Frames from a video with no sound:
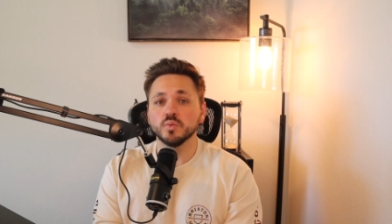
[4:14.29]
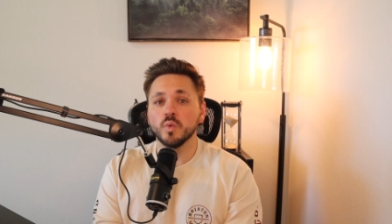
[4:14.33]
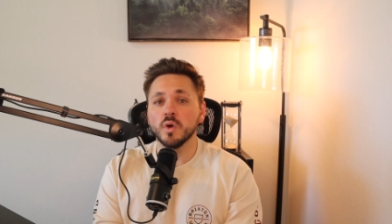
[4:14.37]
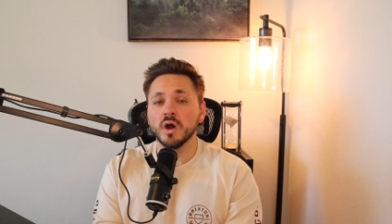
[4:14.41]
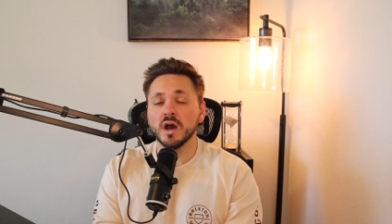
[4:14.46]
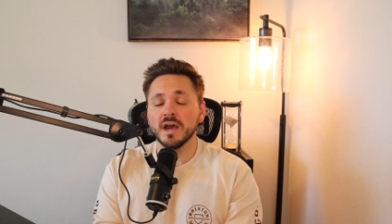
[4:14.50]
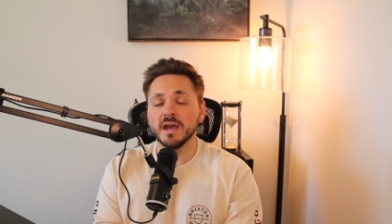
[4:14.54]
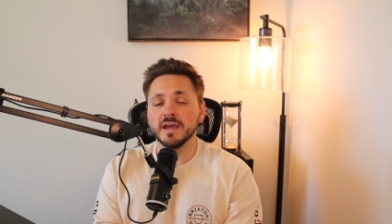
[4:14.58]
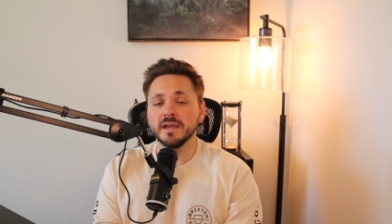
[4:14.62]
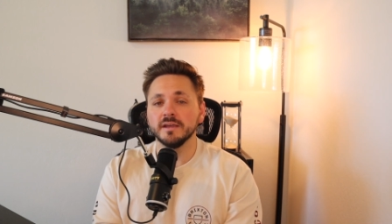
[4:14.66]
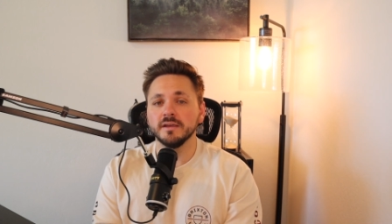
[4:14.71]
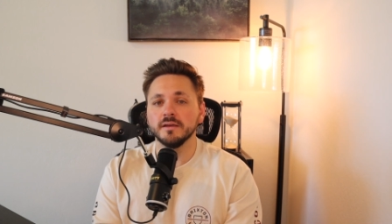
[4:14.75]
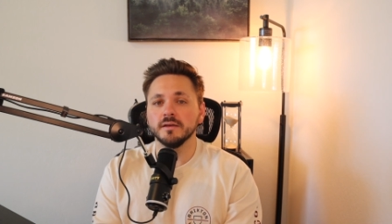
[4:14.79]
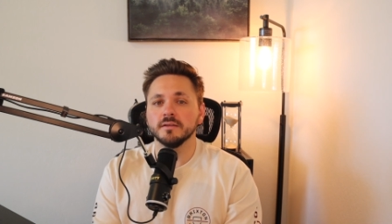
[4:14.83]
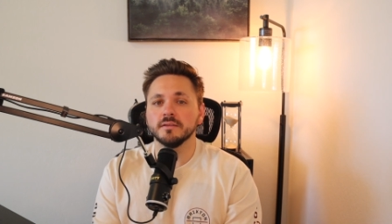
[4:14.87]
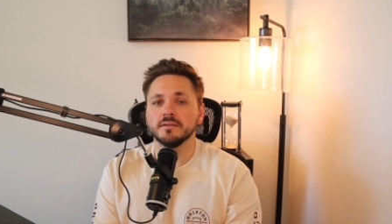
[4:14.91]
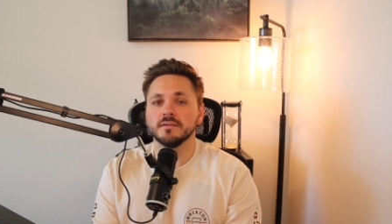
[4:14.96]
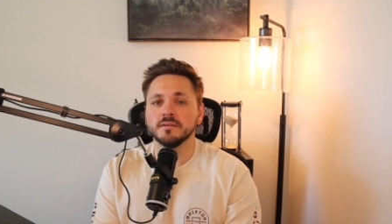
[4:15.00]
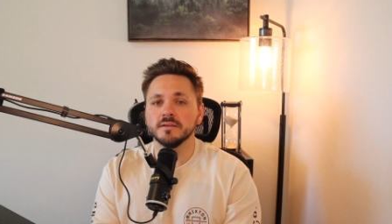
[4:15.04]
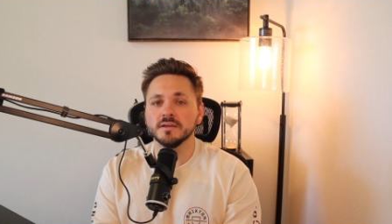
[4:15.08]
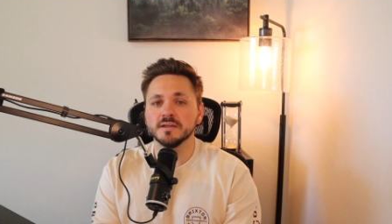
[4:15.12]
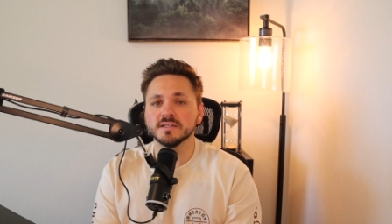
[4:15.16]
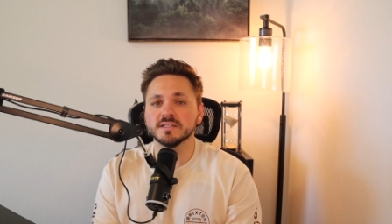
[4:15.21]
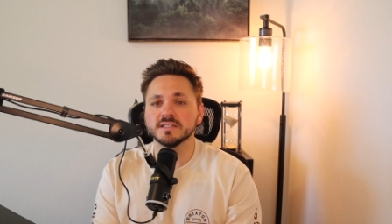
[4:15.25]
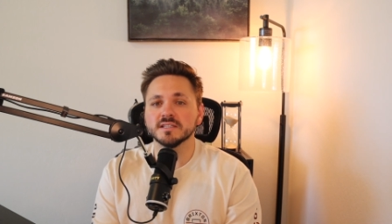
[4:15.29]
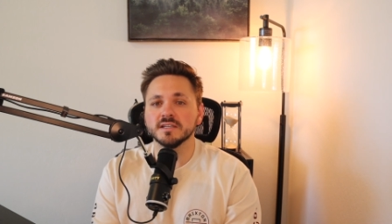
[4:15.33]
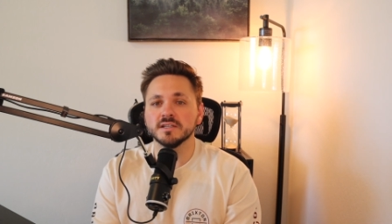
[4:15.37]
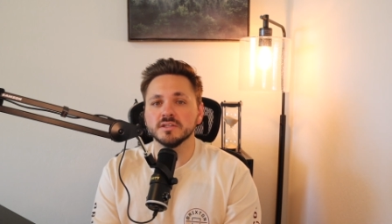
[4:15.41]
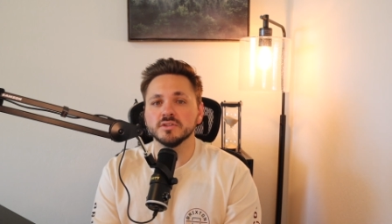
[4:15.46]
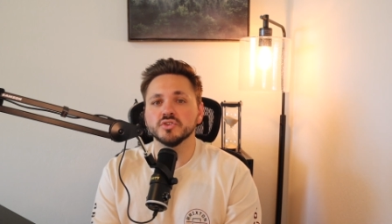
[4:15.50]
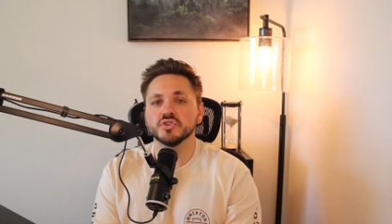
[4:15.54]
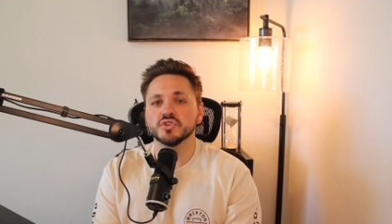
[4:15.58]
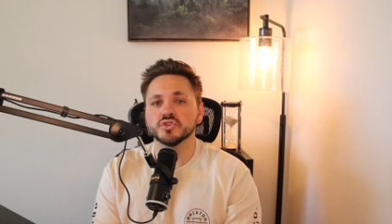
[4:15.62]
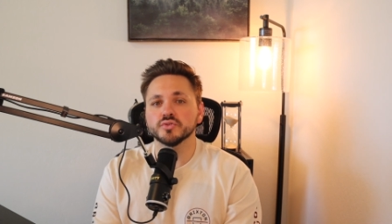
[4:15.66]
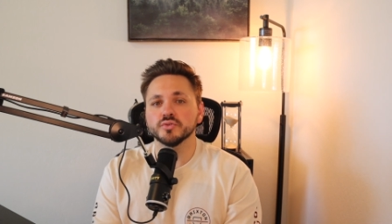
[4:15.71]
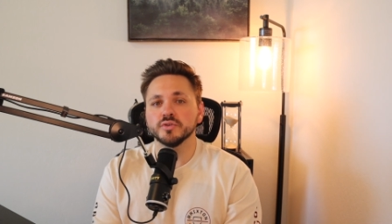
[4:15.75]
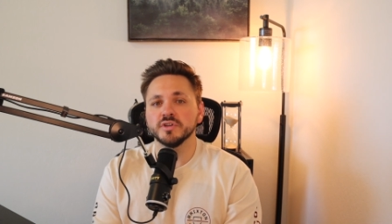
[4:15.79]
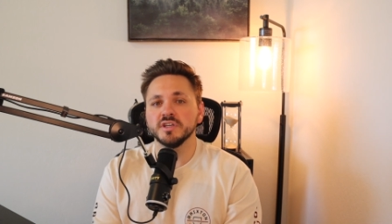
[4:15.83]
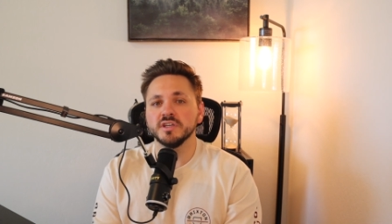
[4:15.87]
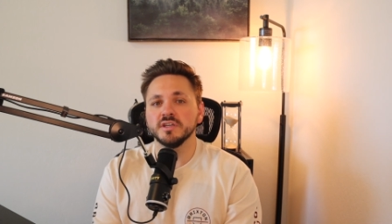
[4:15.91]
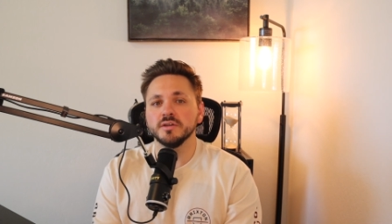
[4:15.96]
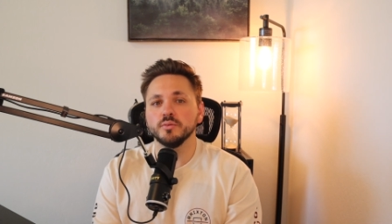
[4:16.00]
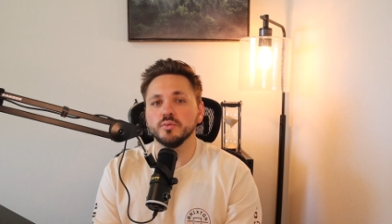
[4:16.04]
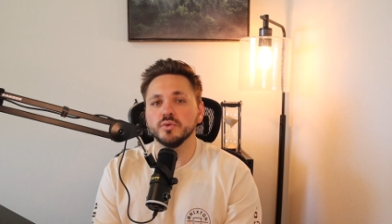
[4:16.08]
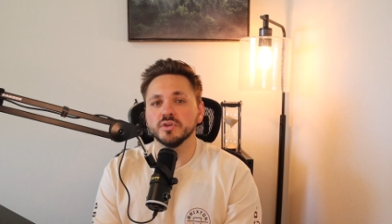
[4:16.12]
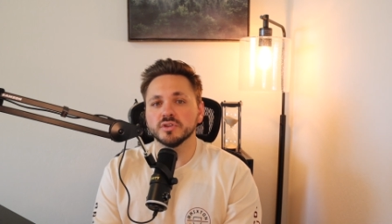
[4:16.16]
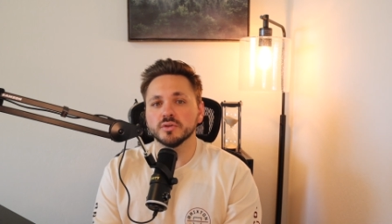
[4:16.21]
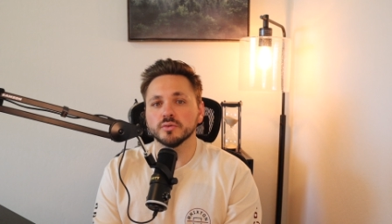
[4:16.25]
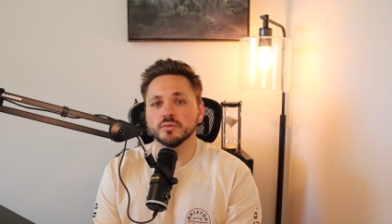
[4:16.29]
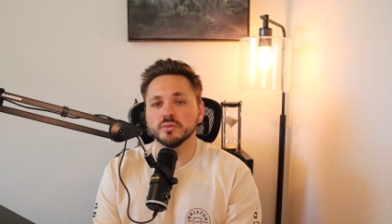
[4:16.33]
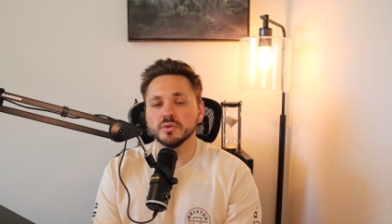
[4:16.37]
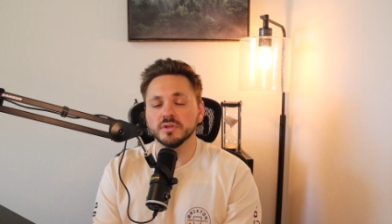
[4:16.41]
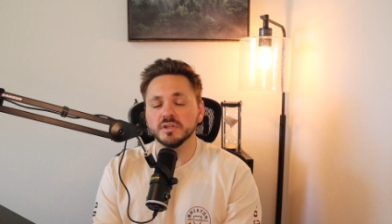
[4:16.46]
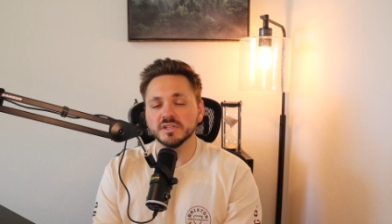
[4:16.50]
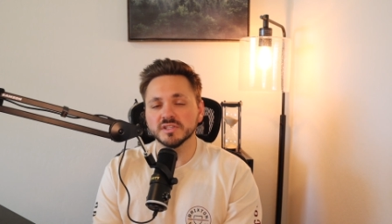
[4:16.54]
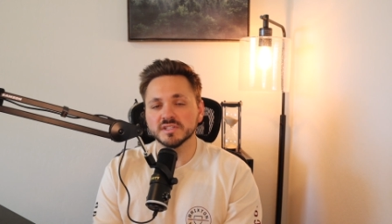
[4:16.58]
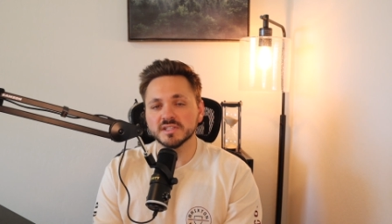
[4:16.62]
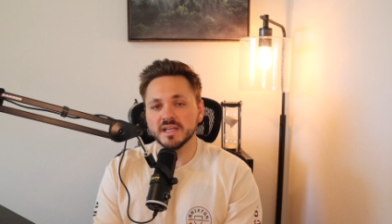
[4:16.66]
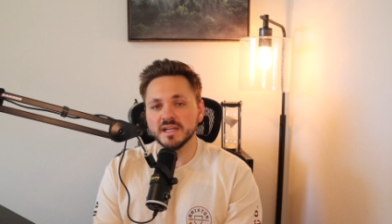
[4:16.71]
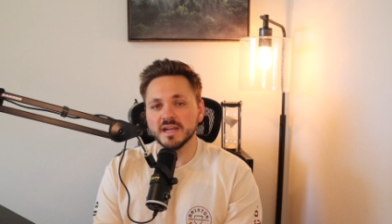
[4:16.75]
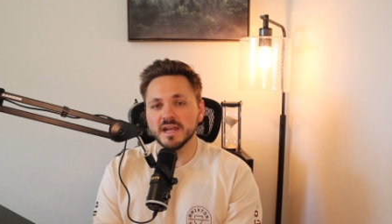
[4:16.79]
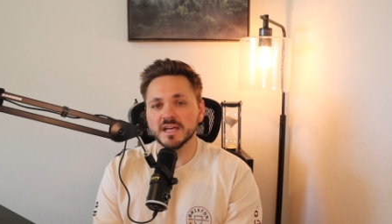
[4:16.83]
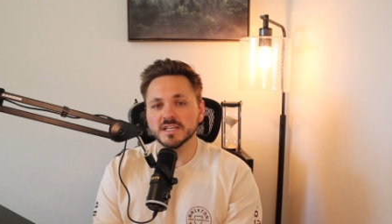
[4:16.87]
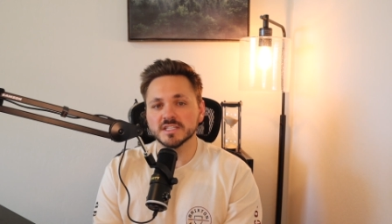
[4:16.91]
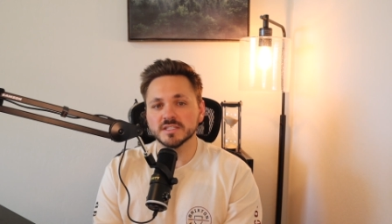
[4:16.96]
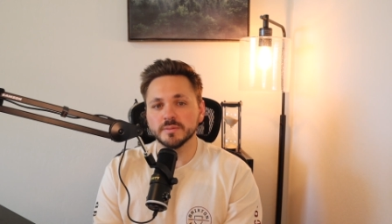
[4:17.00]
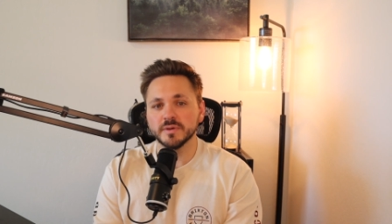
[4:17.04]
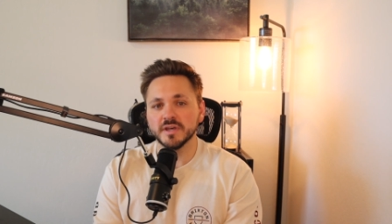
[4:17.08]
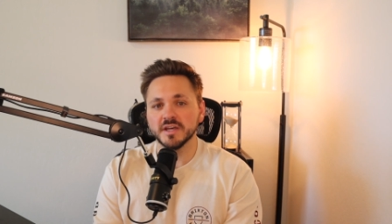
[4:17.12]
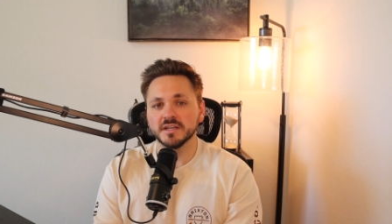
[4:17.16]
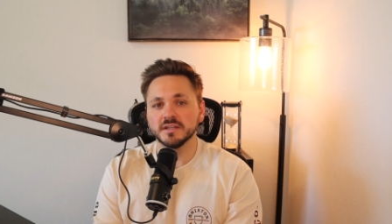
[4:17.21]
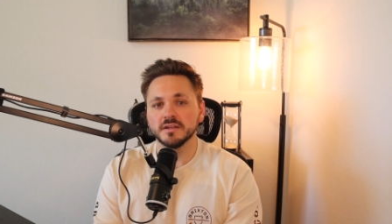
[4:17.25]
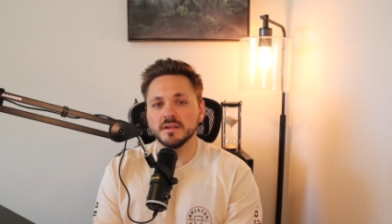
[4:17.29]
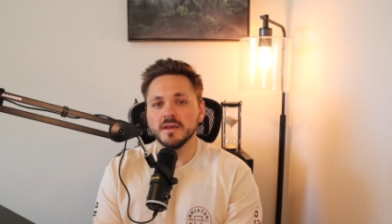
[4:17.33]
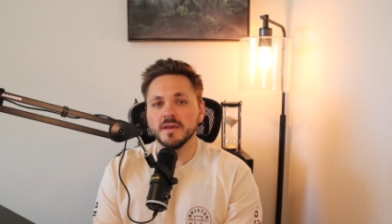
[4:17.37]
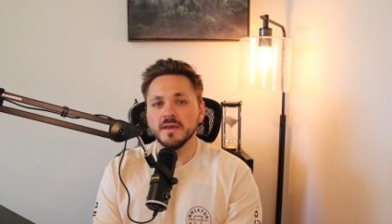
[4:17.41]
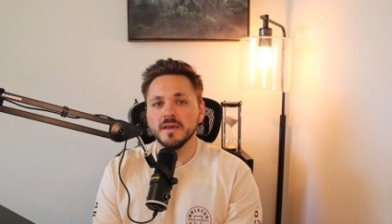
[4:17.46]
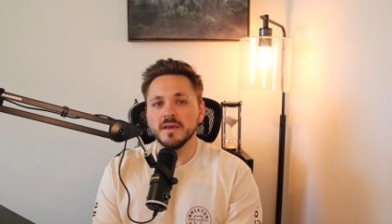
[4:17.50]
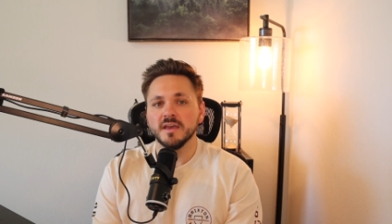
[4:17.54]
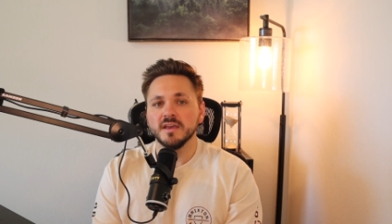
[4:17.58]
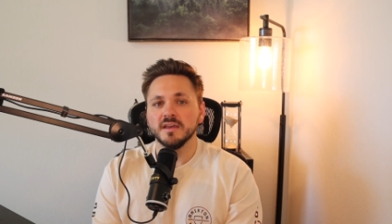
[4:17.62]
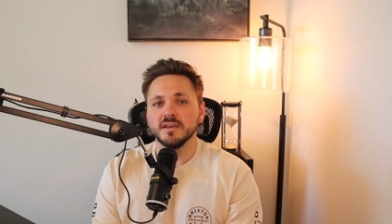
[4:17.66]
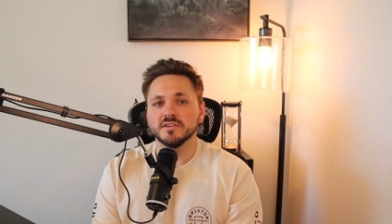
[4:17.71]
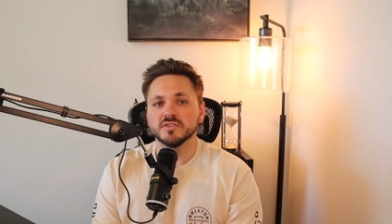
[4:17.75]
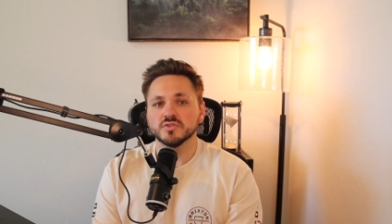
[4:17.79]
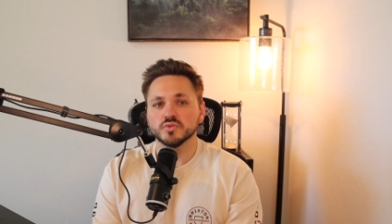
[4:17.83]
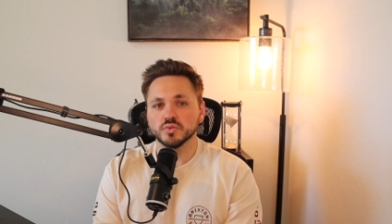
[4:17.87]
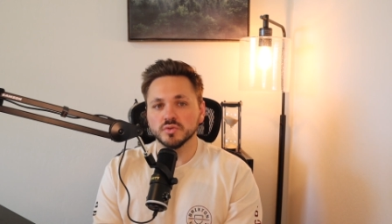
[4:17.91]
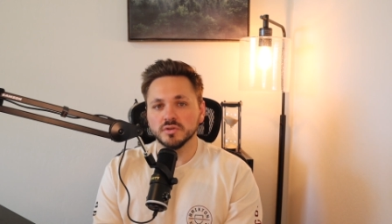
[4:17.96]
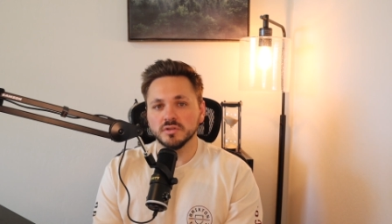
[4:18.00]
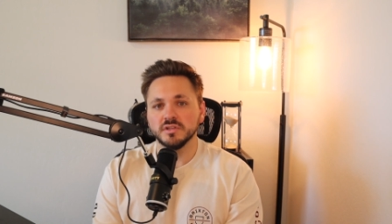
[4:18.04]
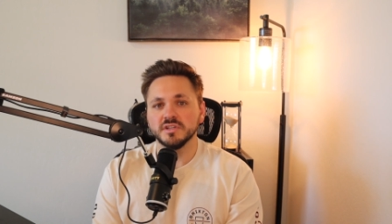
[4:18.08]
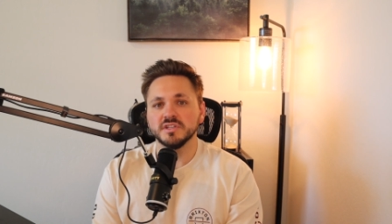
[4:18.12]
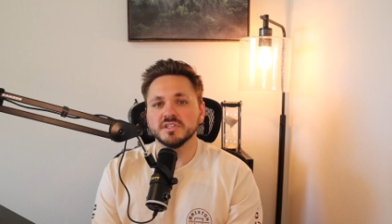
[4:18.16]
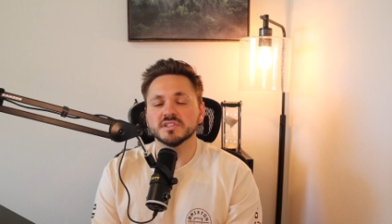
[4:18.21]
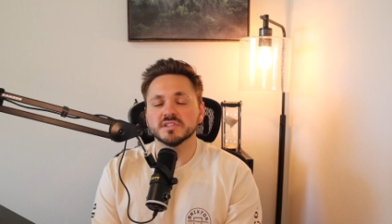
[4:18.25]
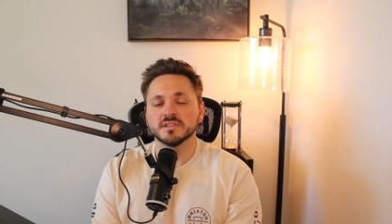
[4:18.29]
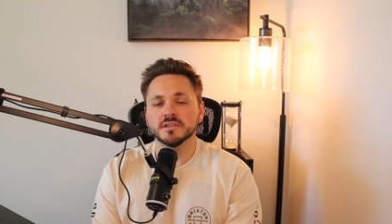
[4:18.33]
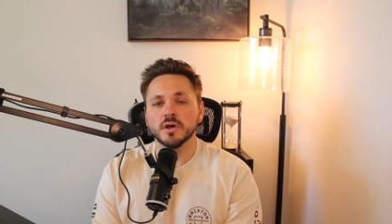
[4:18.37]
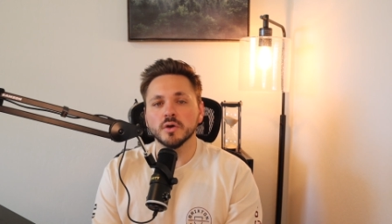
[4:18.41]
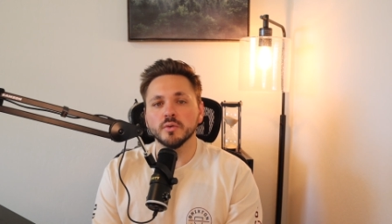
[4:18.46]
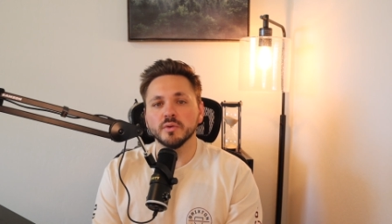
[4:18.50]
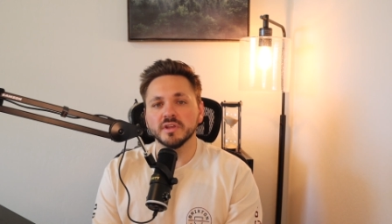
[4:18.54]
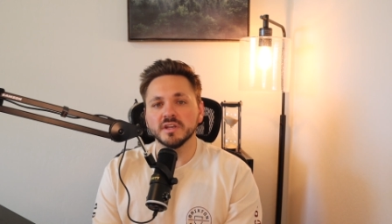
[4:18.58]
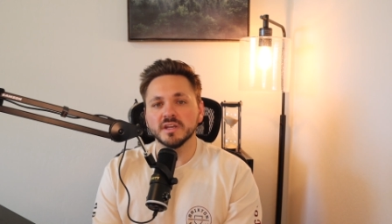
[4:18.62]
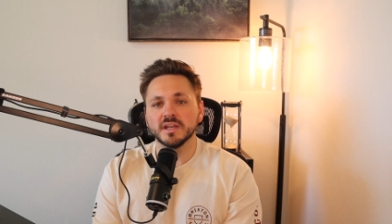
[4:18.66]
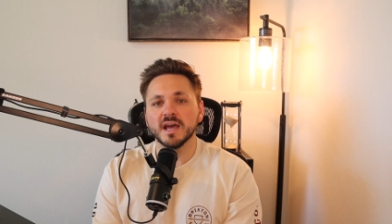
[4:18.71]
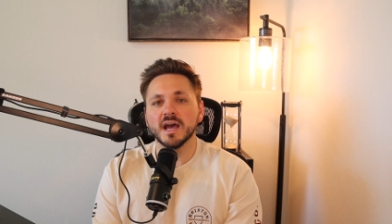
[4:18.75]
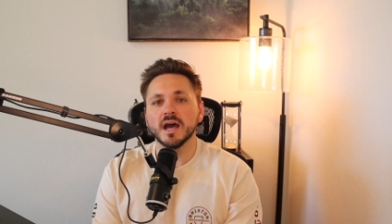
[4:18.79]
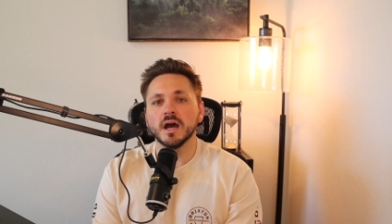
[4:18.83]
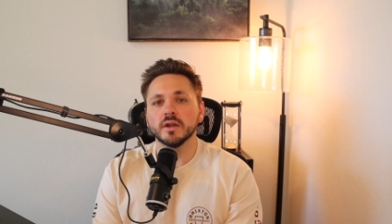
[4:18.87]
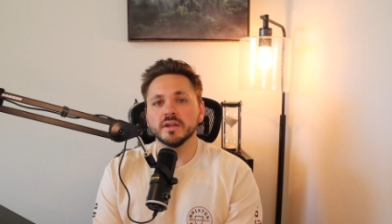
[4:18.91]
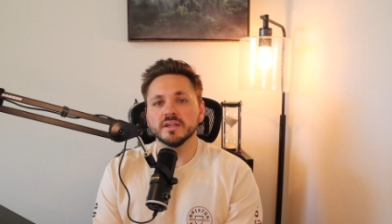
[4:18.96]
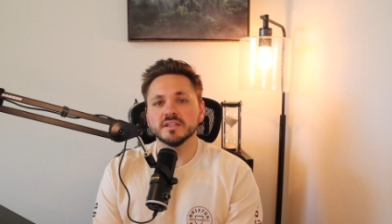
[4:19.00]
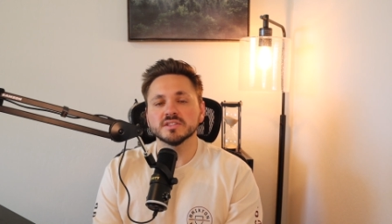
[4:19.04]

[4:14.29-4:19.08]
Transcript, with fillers: why this industry with the real estate aspect is really slowing down.